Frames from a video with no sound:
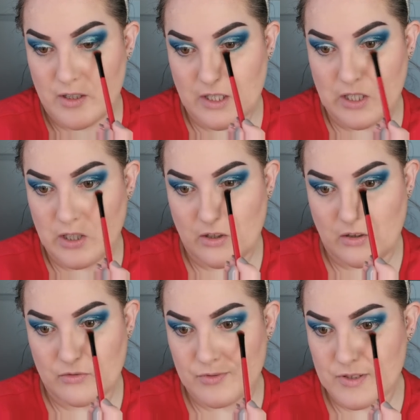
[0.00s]
a
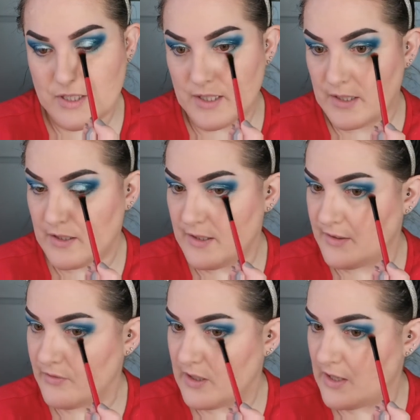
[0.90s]
lot to
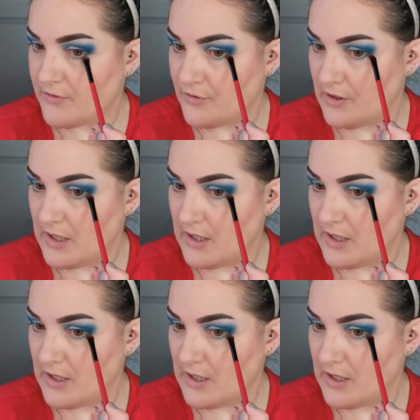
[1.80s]
kind of get through,